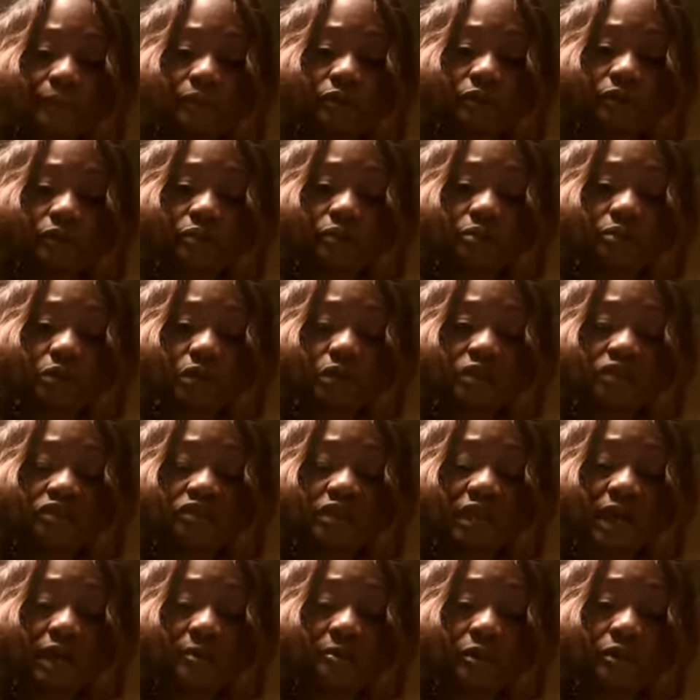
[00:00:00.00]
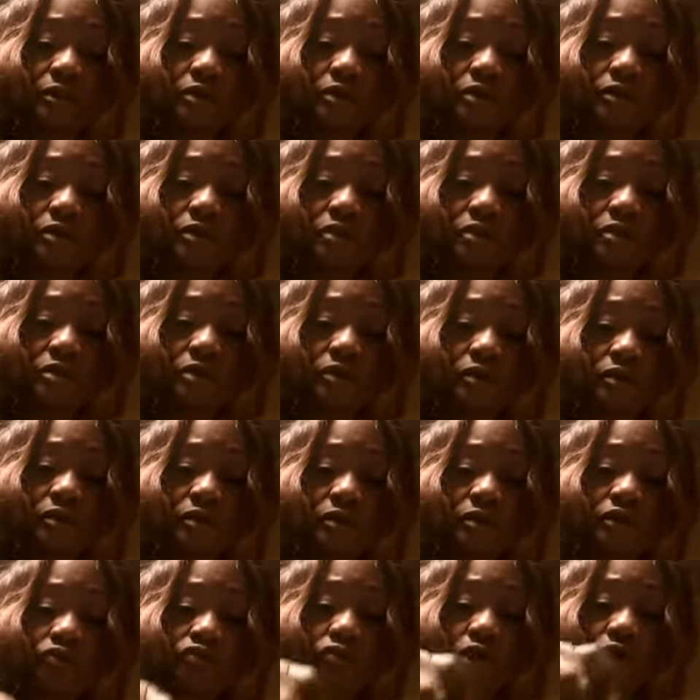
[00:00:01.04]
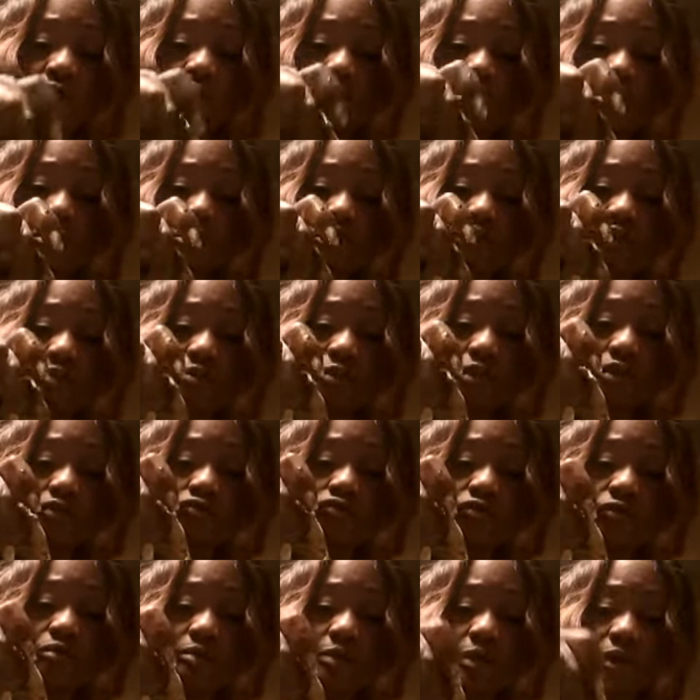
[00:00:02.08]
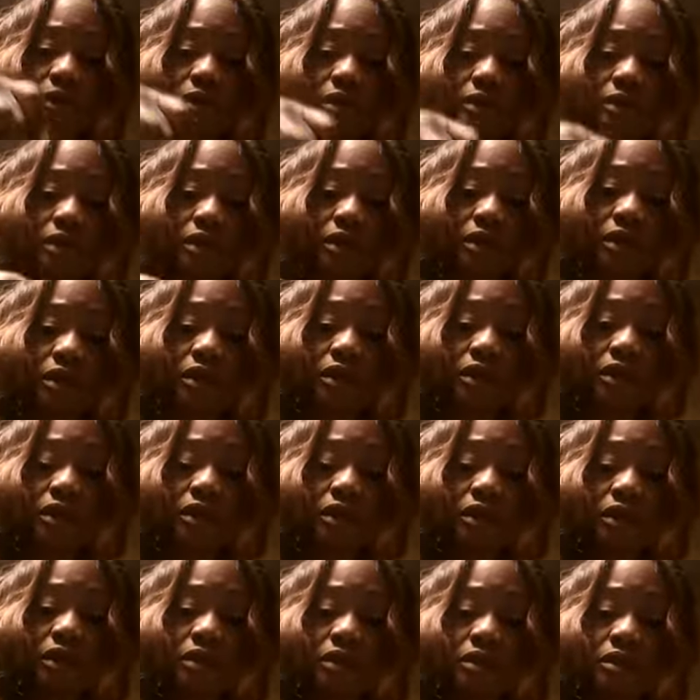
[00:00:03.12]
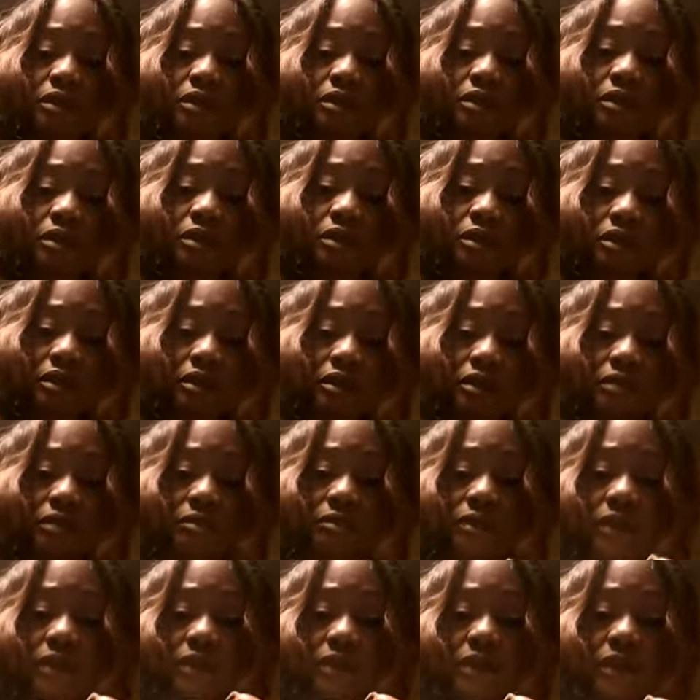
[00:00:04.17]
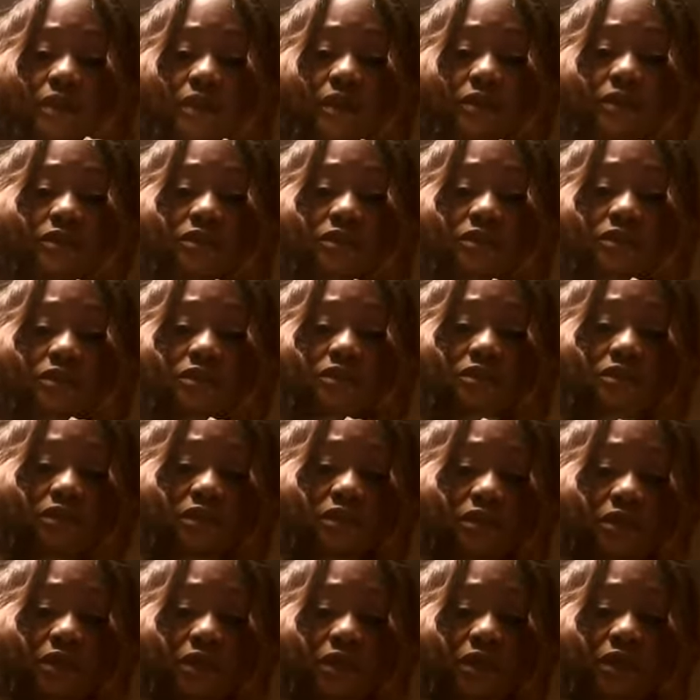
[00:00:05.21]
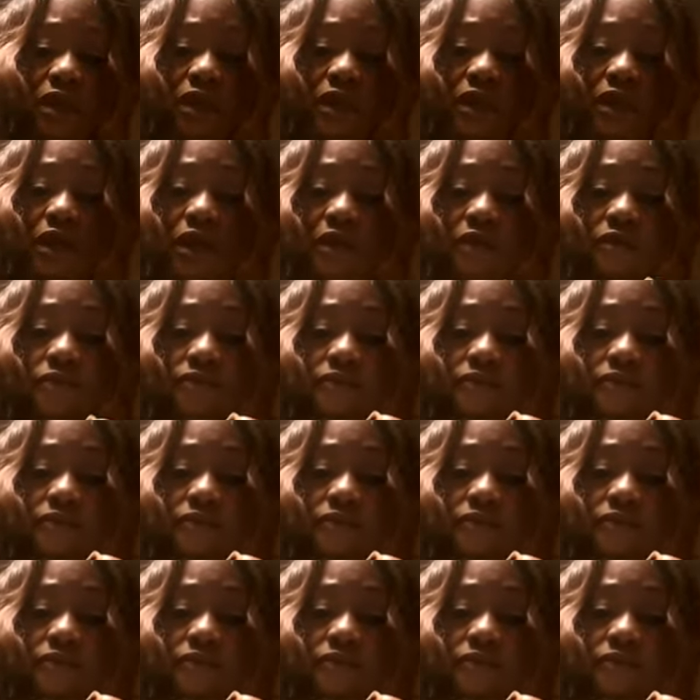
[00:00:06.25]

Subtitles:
Could be snapper, could be grunt, could be grouper, anything. Got that nice seasoning in there.